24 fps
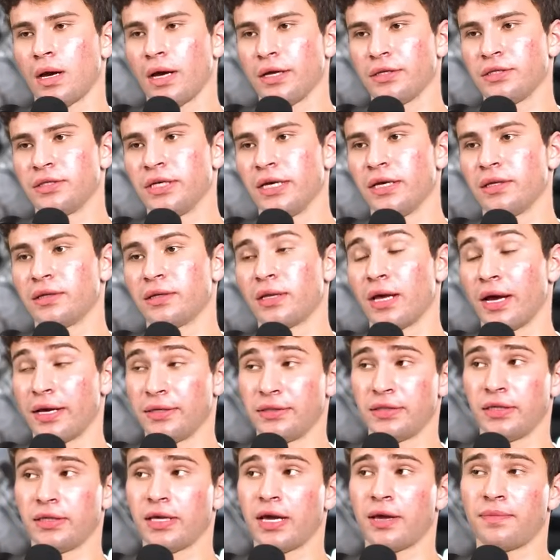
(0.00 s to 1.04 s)
I did
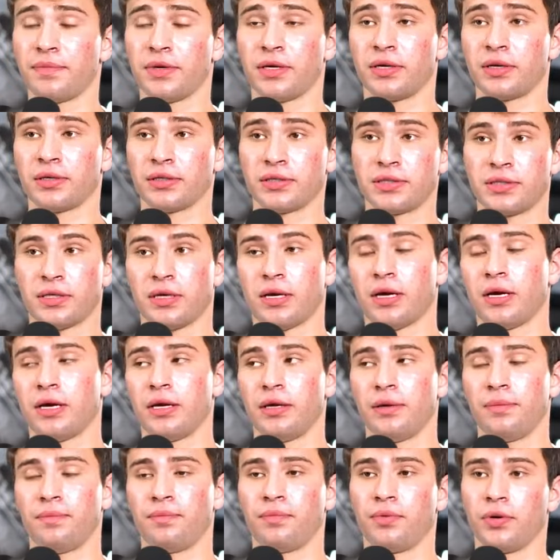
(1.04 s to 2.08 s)
I did that because
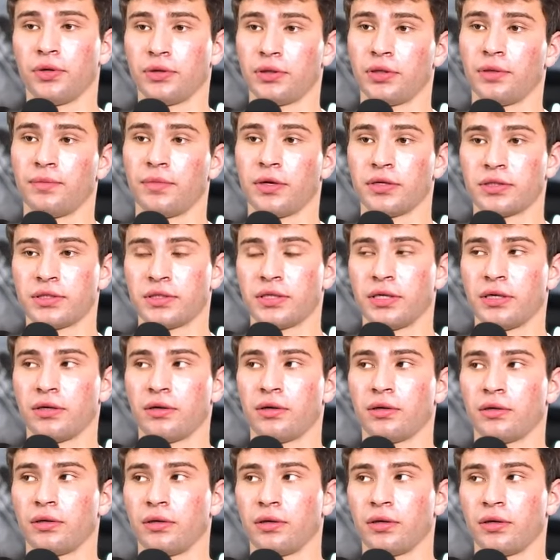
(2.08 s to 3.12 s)
I put the
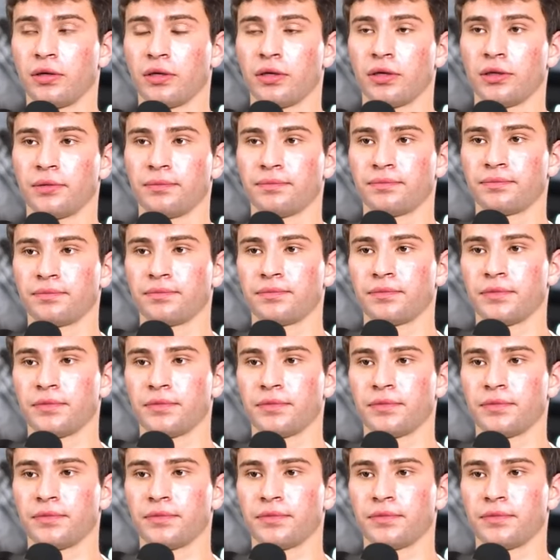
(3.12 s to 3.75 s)
Mustang on the